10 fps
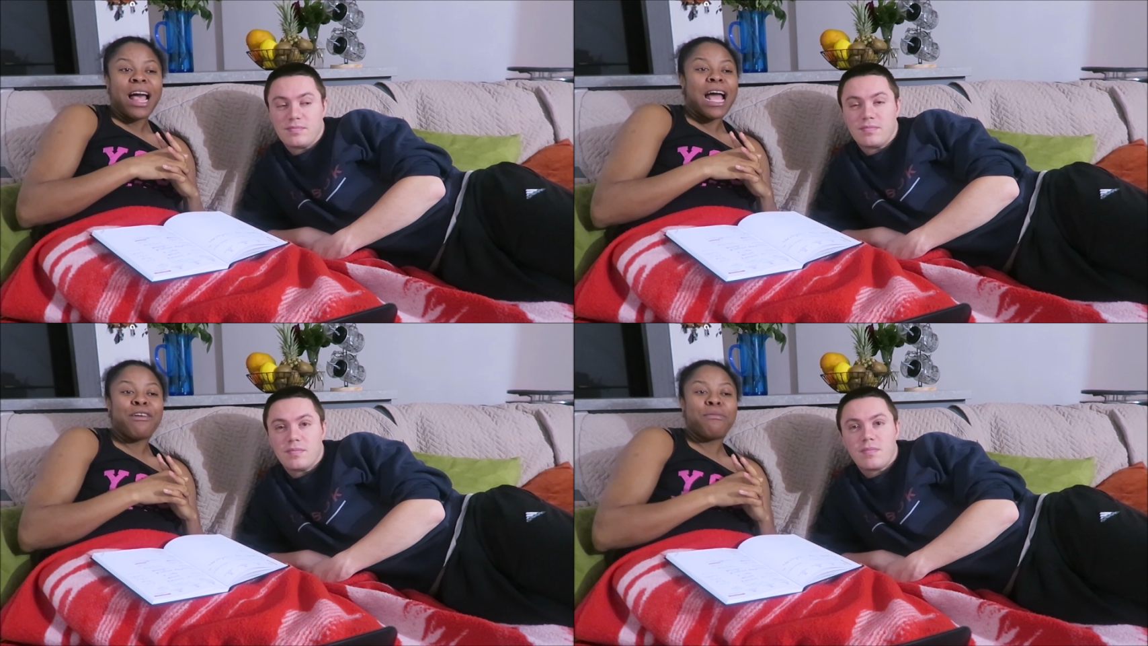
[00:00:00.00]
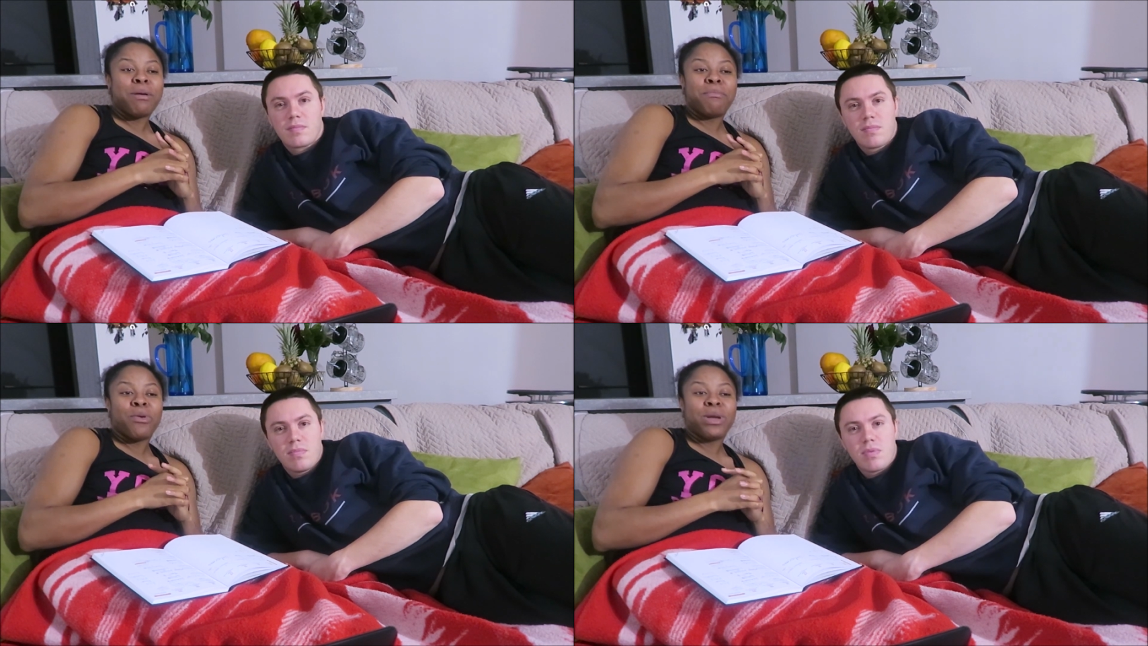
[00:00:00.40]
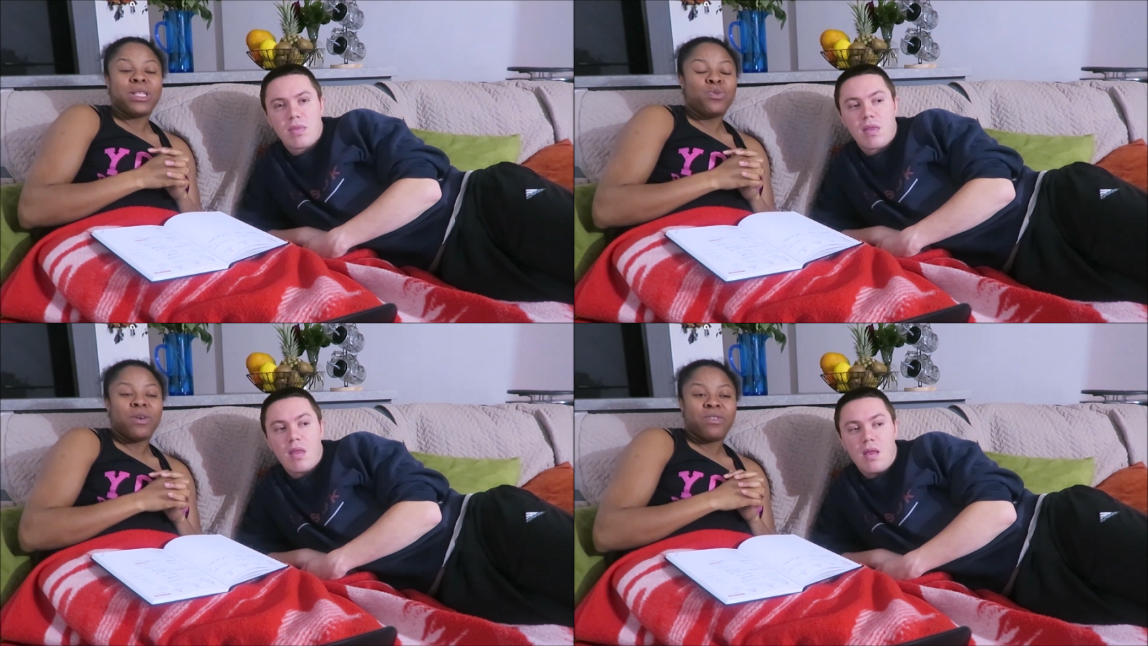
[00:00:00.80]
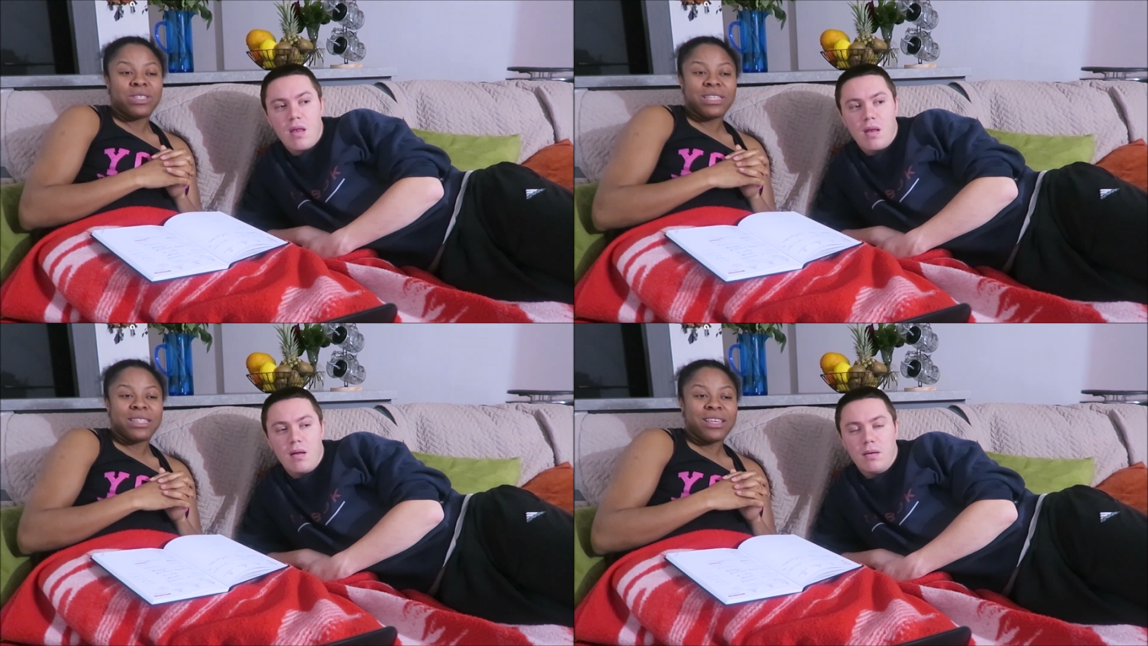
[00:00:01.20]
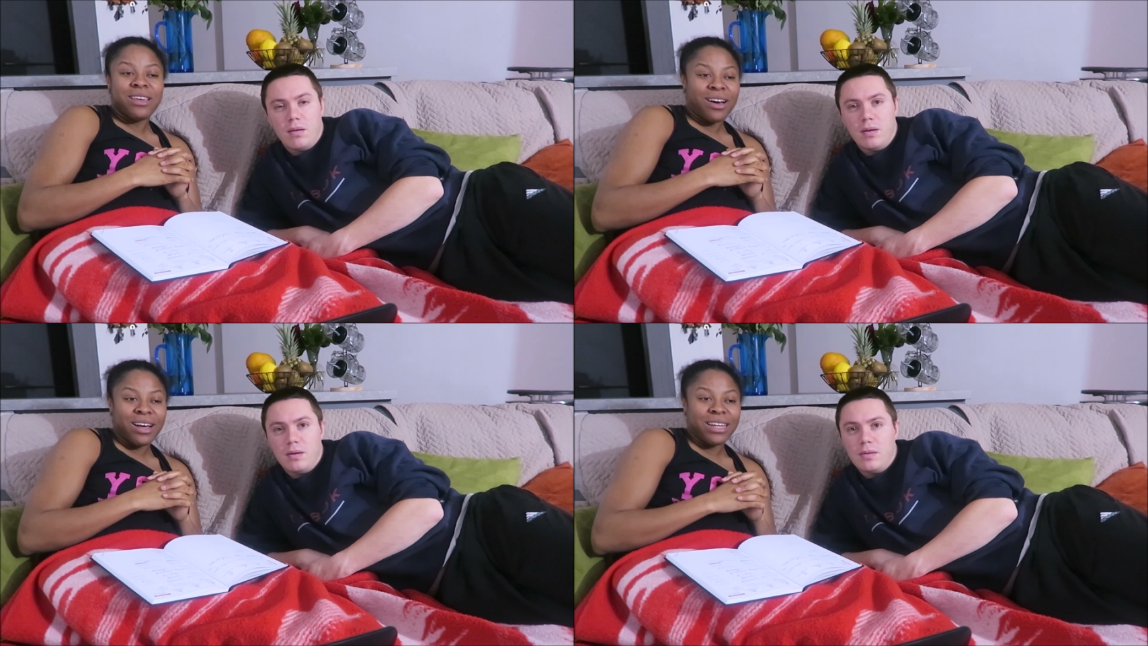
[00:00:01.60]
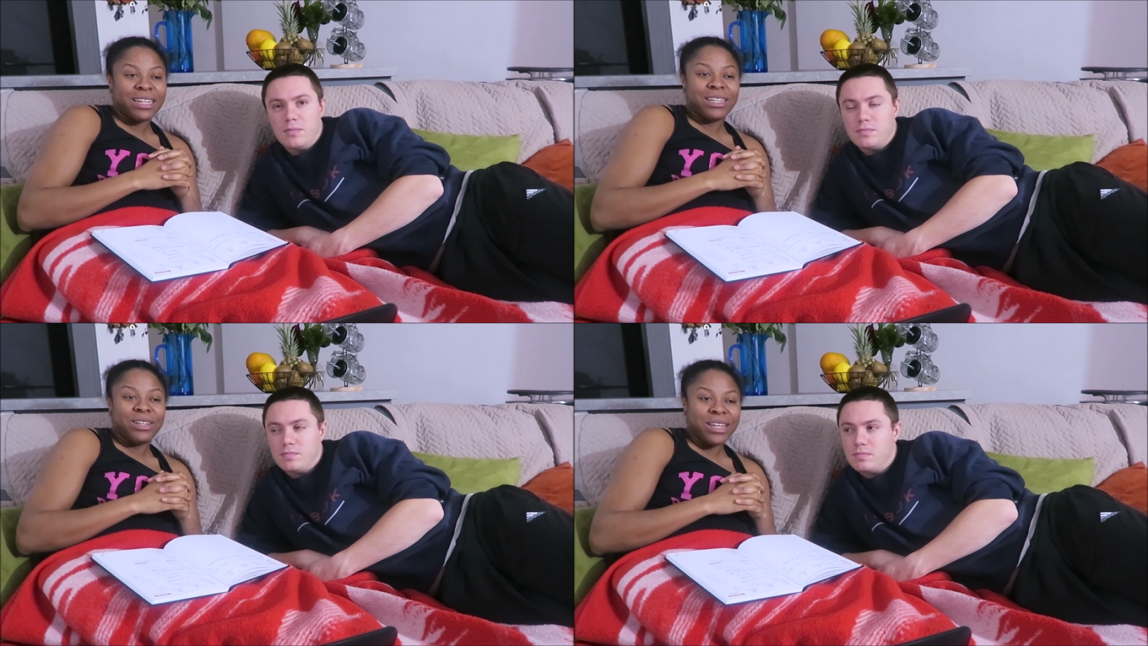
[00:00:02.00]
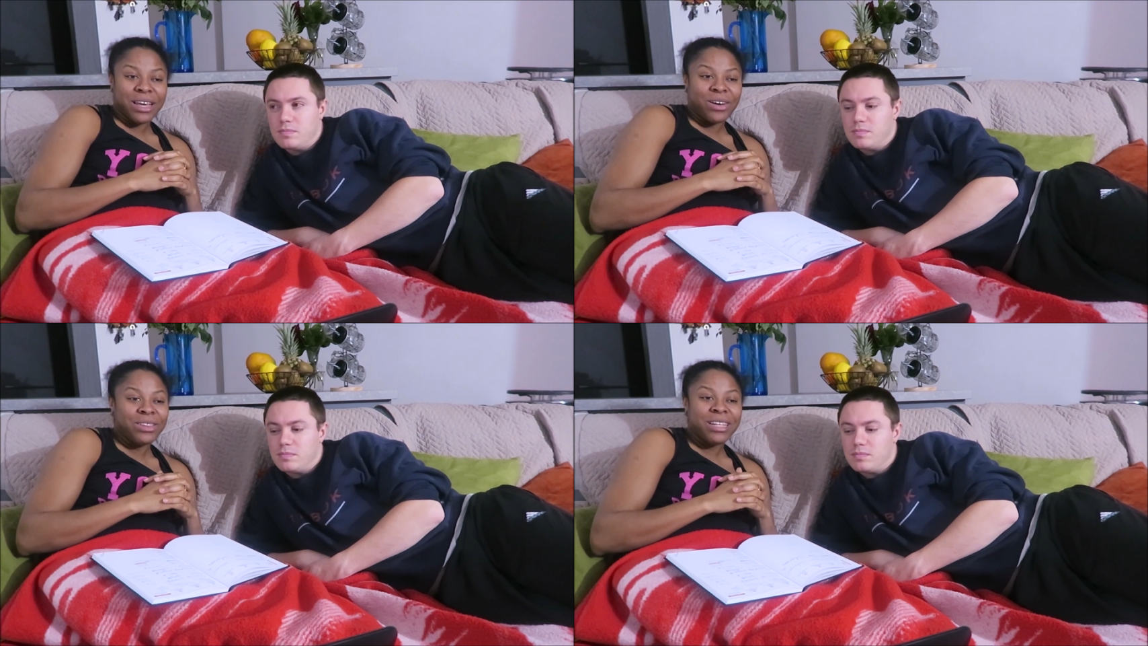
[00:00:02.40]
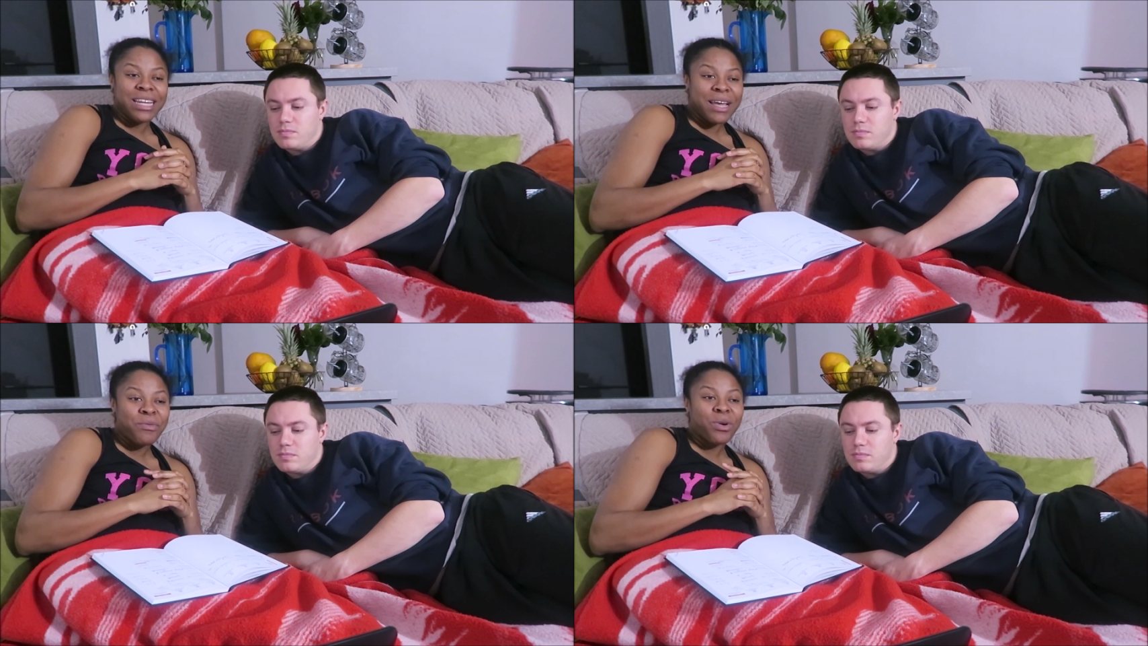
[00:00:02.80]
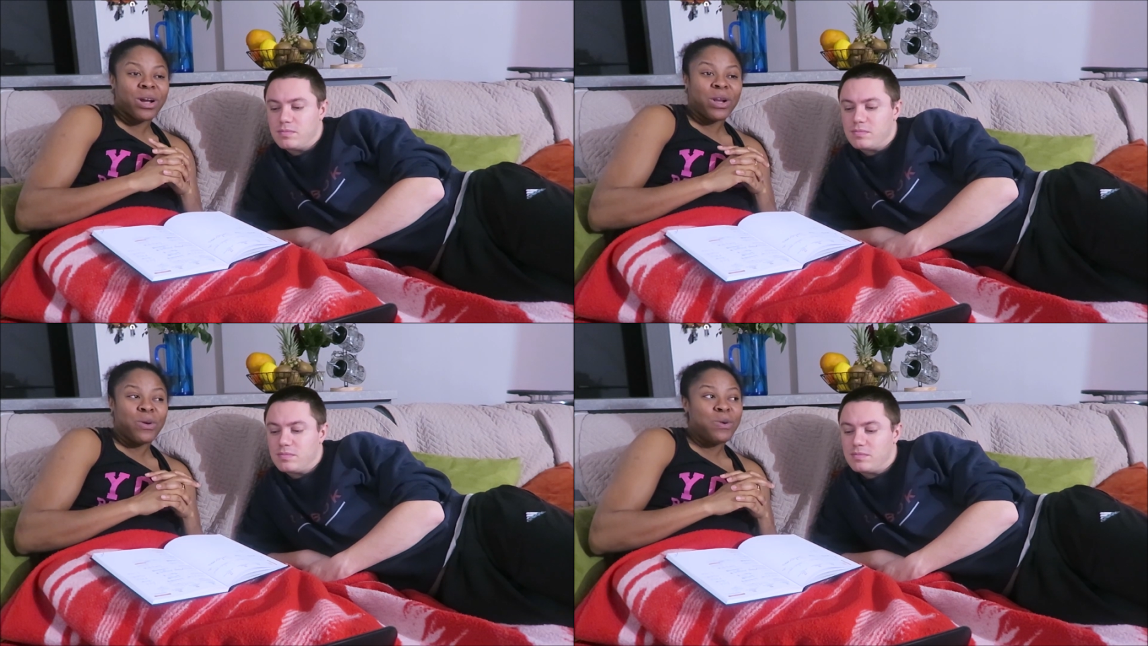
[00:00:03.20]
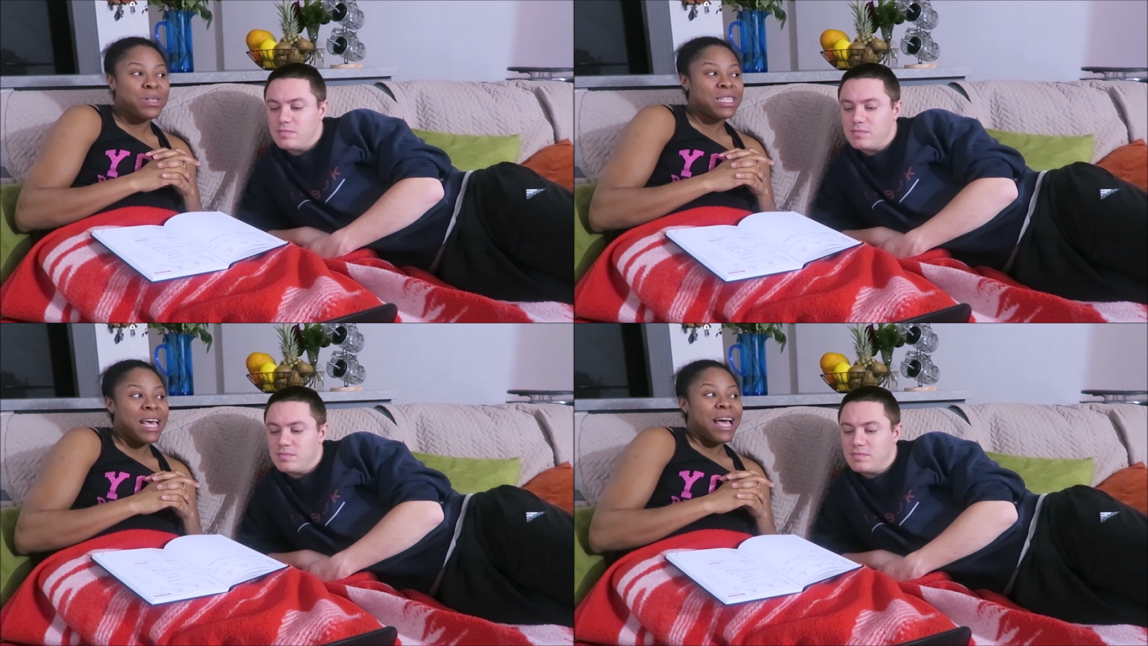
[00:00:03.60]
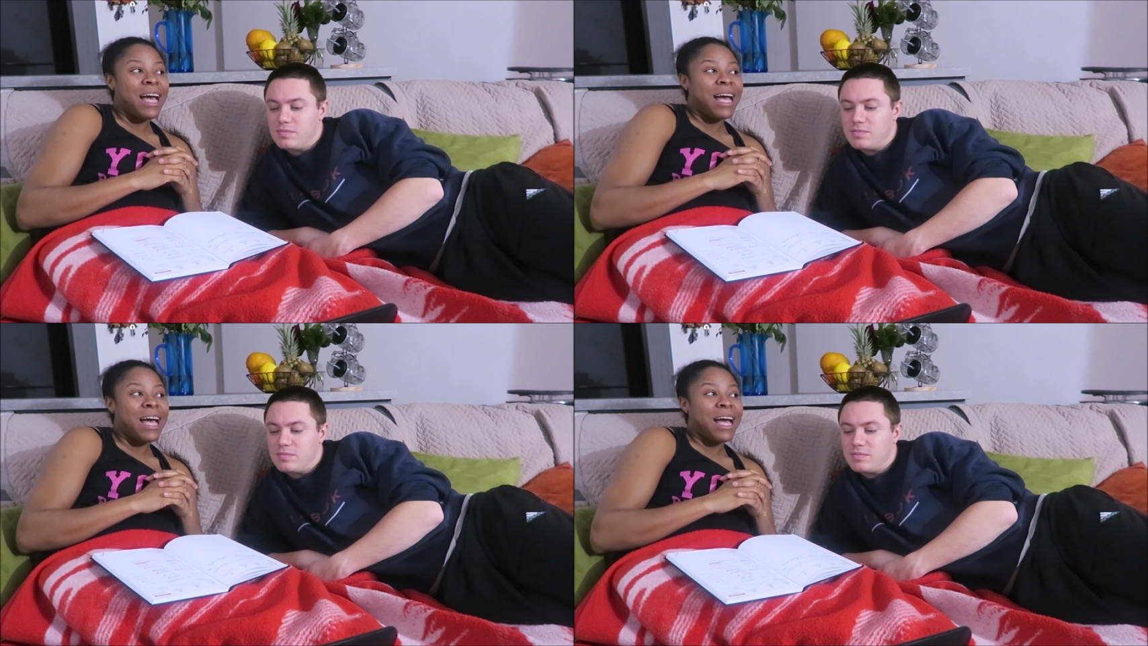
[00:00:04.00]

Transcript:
Speaker 1: I remember when two of us in the yard and the, na uh, the name were closed.